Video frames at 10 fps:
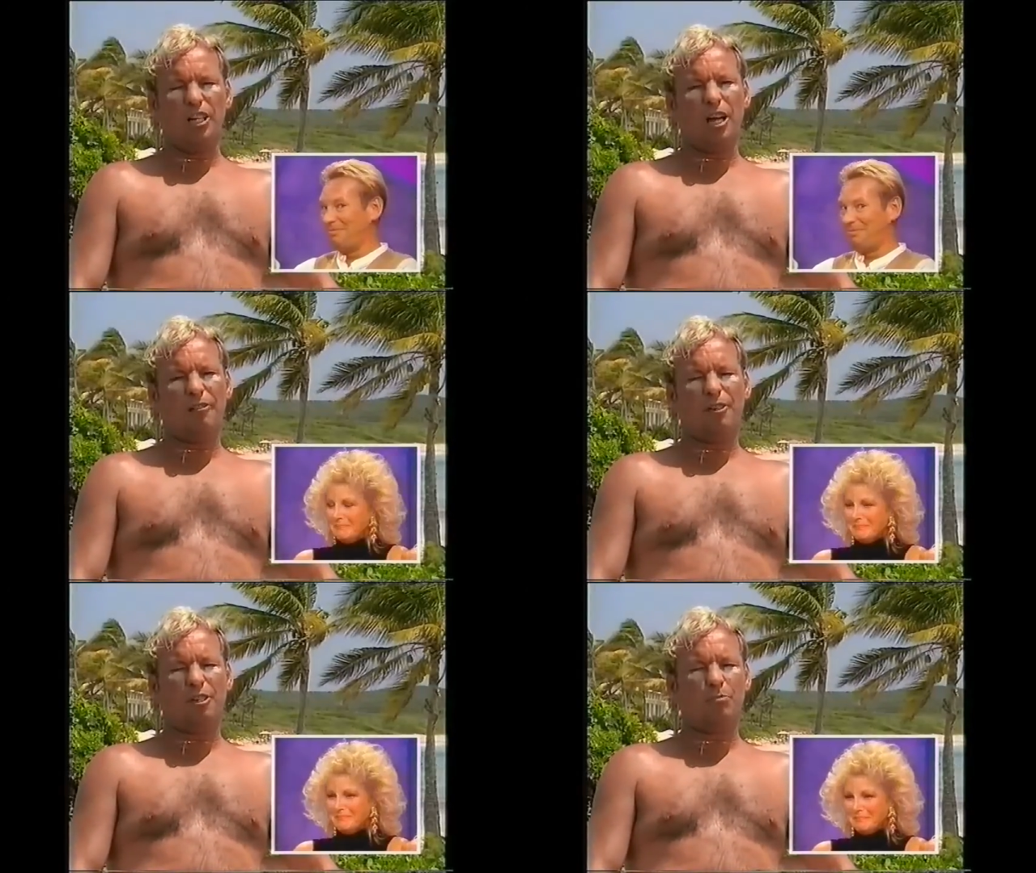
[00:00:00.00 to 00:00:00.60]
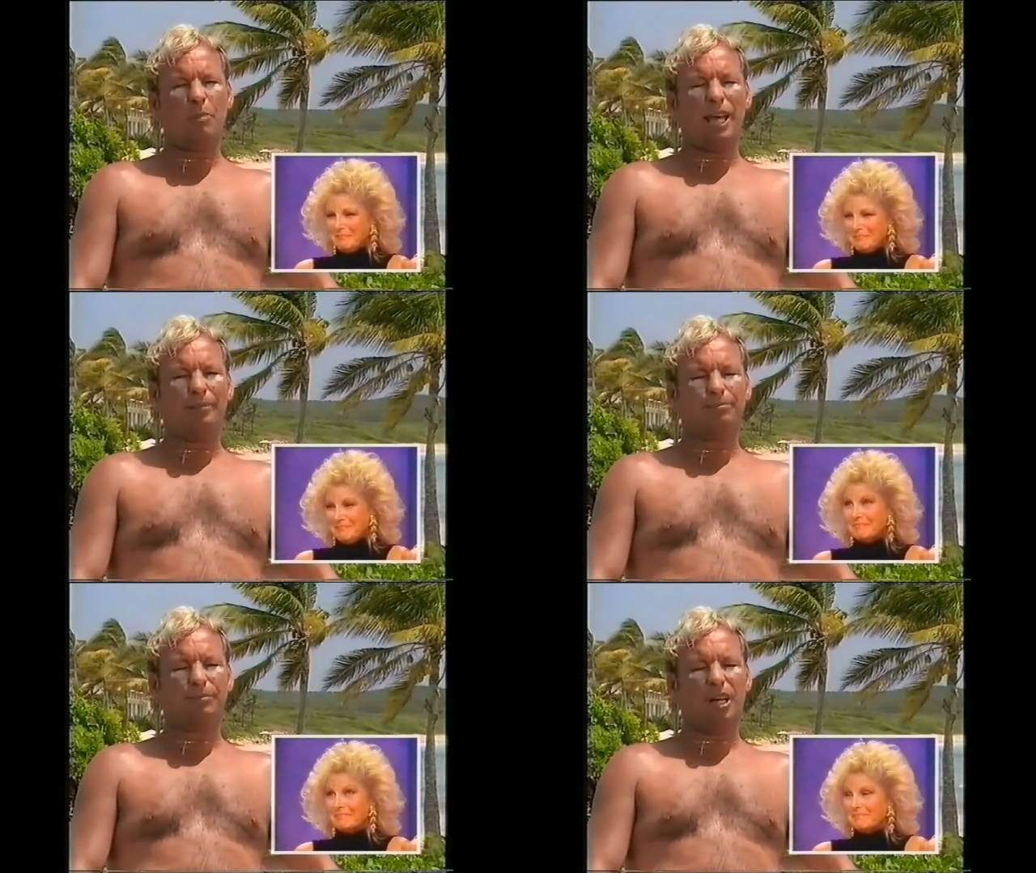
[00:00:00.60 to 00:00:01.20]
Speaker 1: When Eileen and I
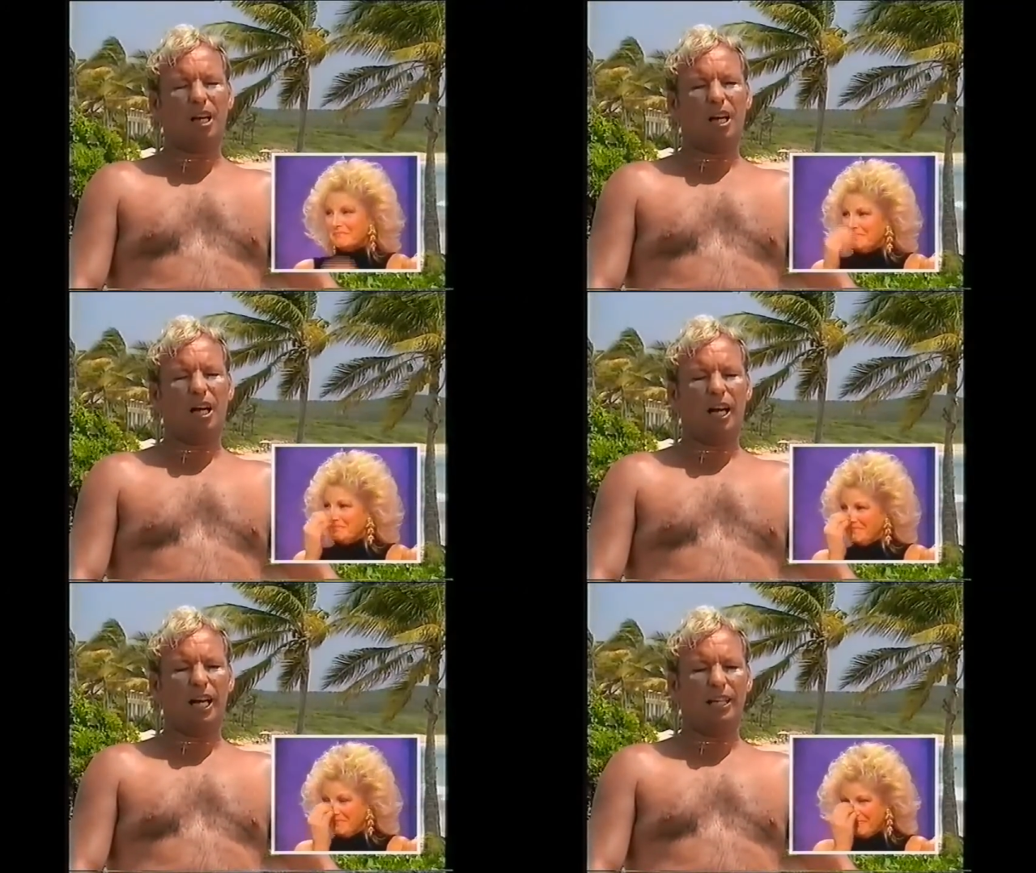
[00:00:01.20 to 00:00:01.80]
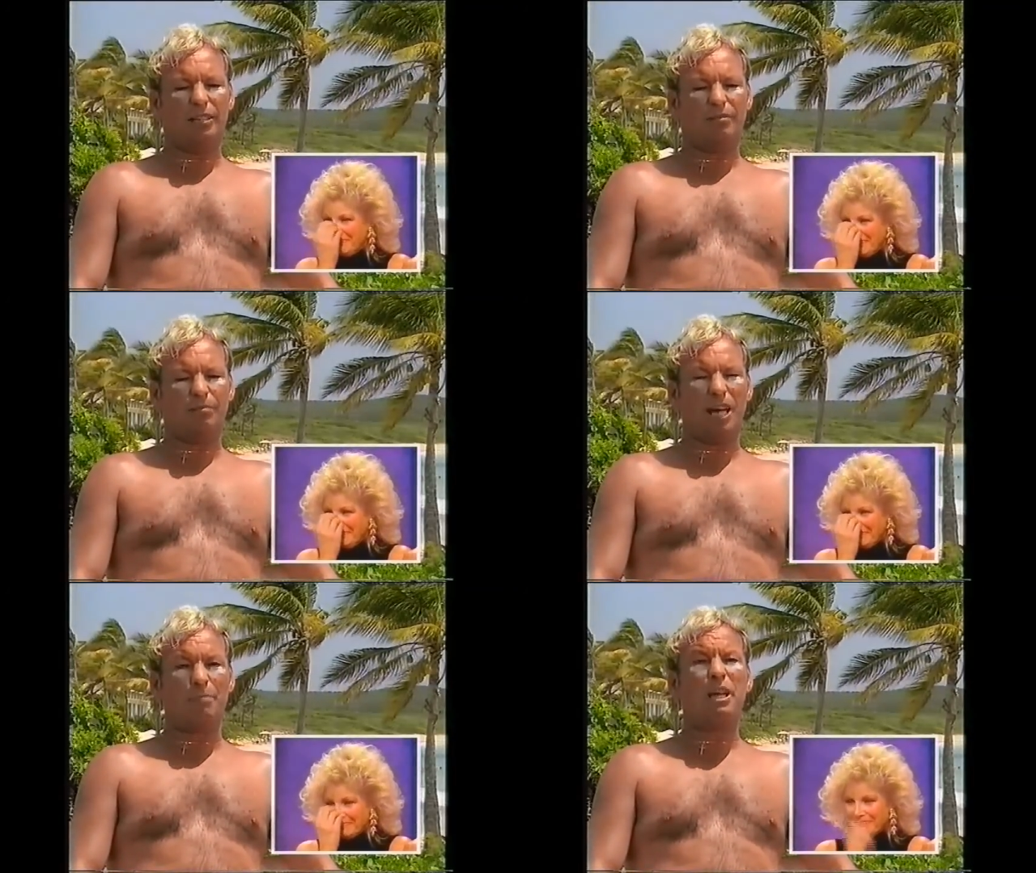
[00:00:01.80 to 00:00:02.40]
first met,
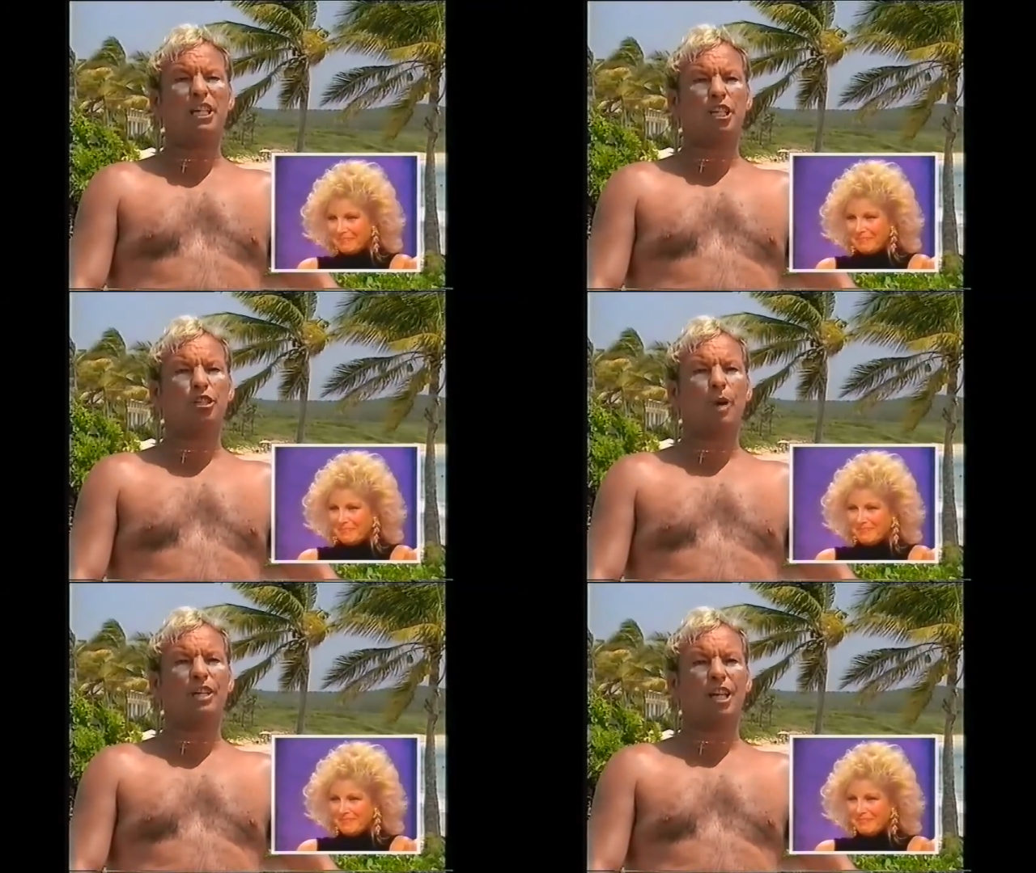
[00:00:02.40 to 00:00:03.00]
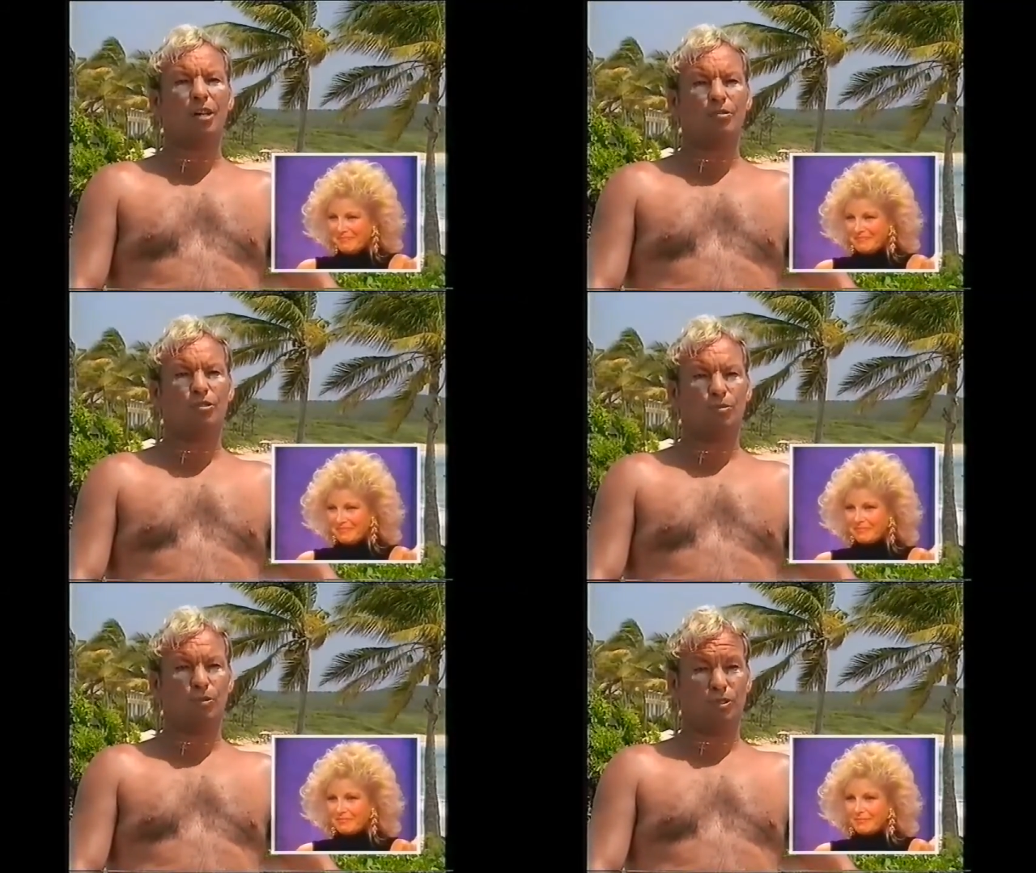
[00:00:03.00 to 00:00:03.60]
I made many
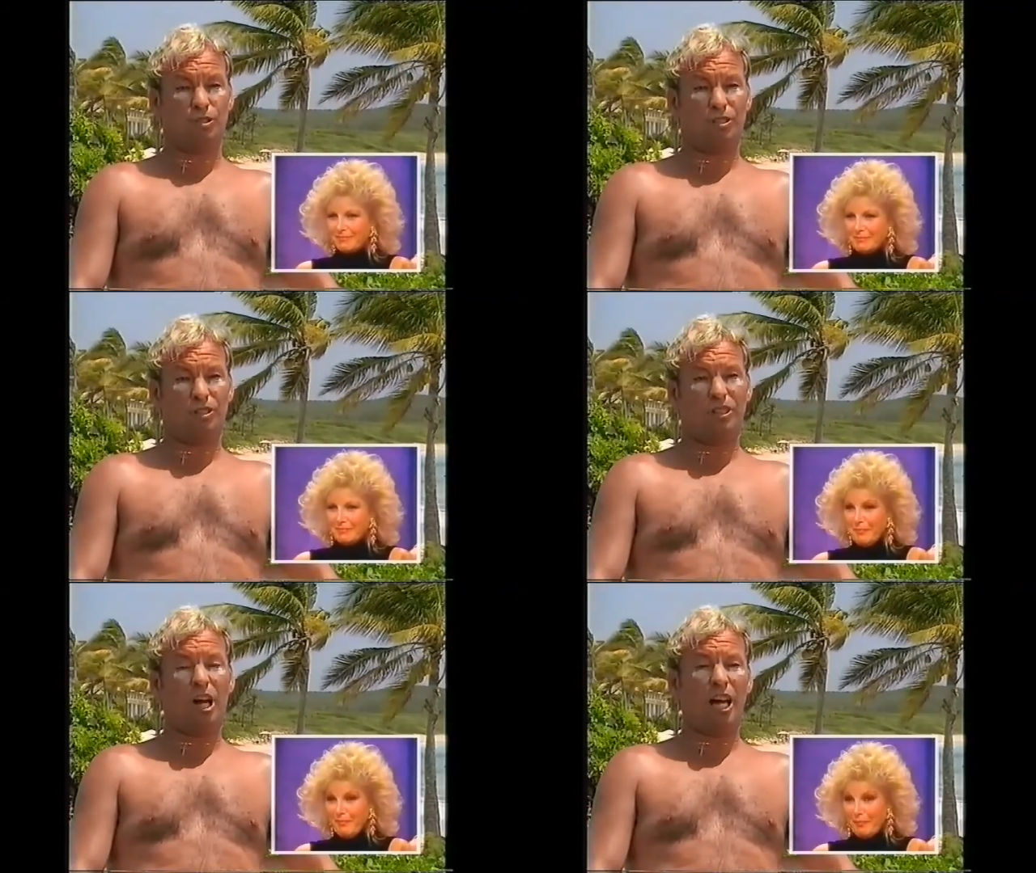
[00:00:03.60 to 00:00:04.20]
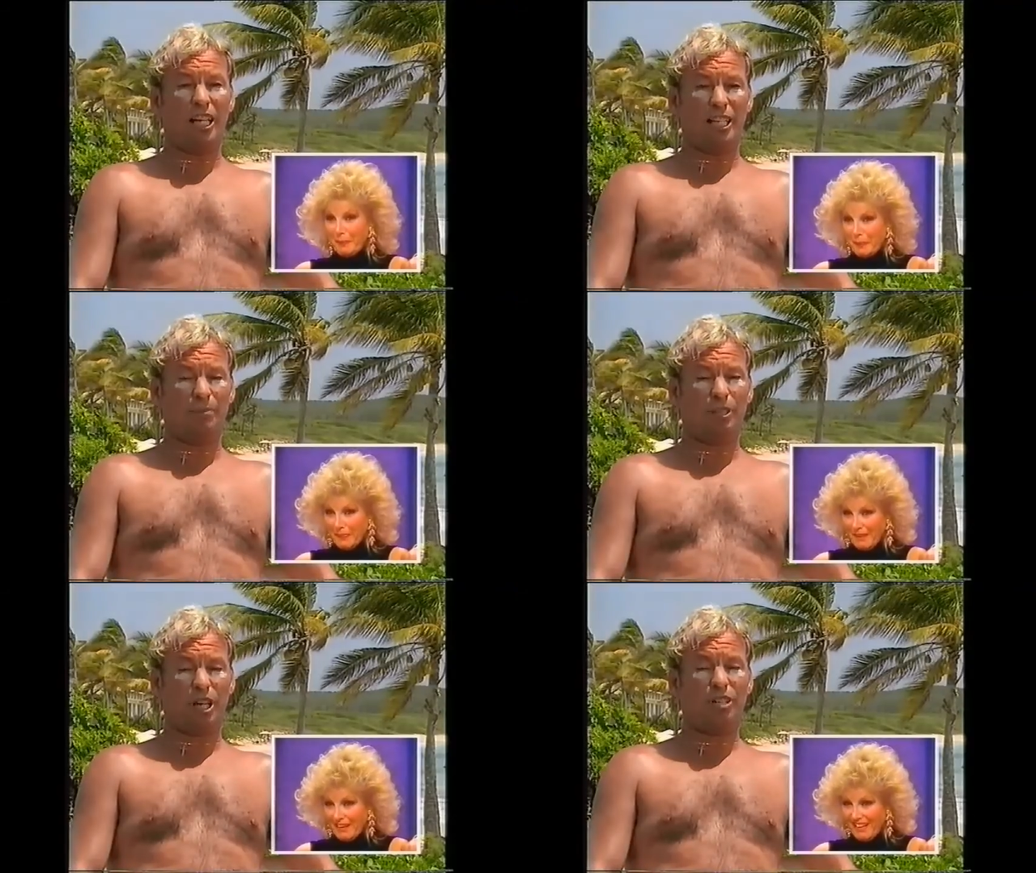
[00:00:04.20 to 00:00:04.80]
innuendos towards
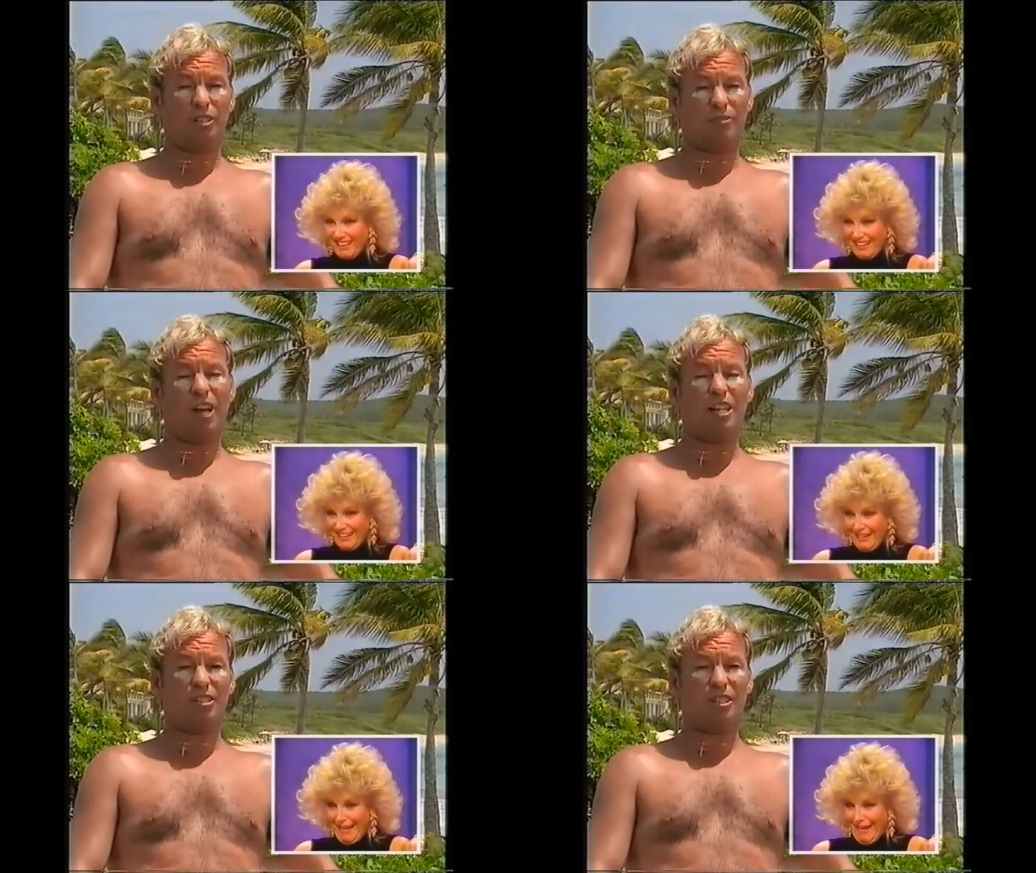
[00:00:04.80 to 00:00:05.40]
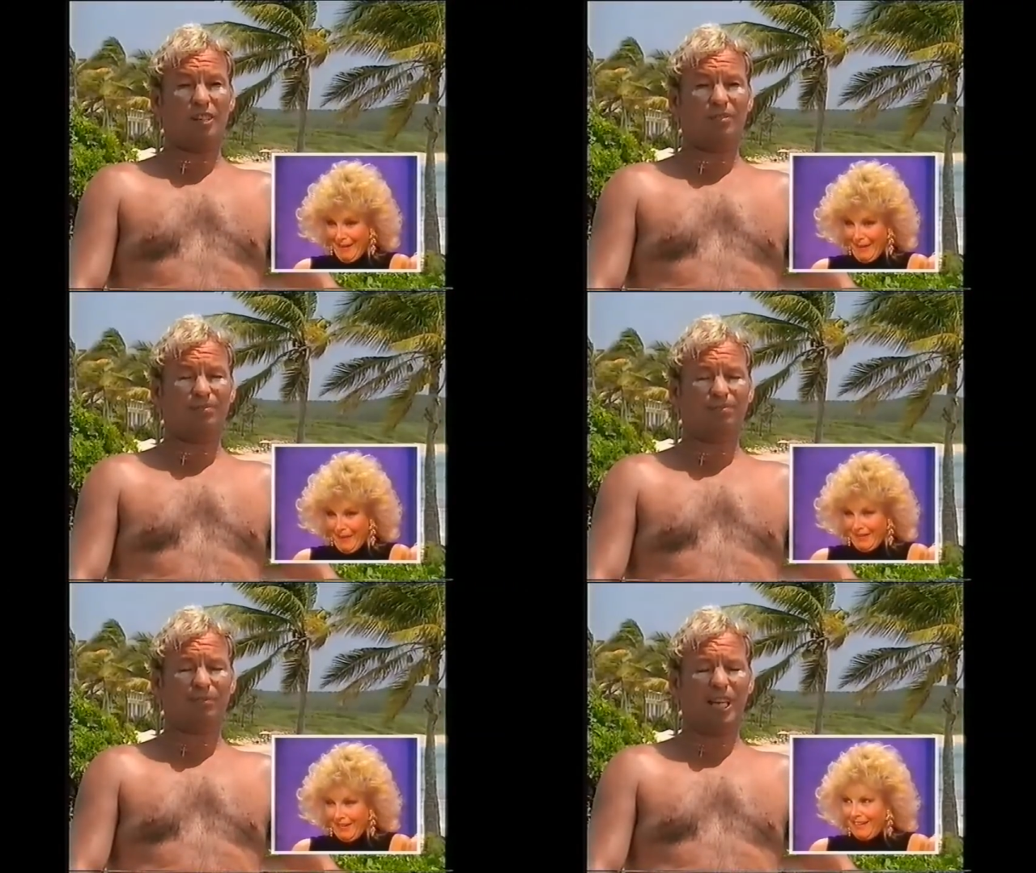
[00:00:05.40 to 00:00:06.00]
Eileen because I did
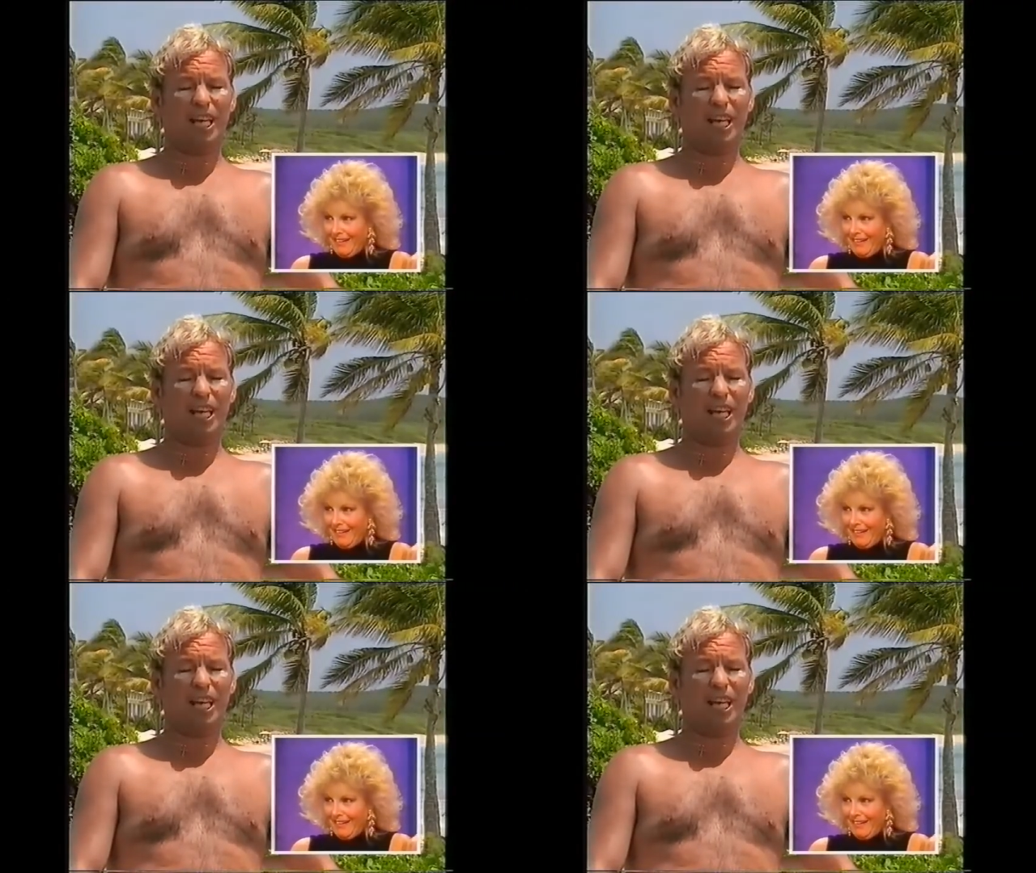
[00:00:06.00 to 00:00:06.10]
fancy her.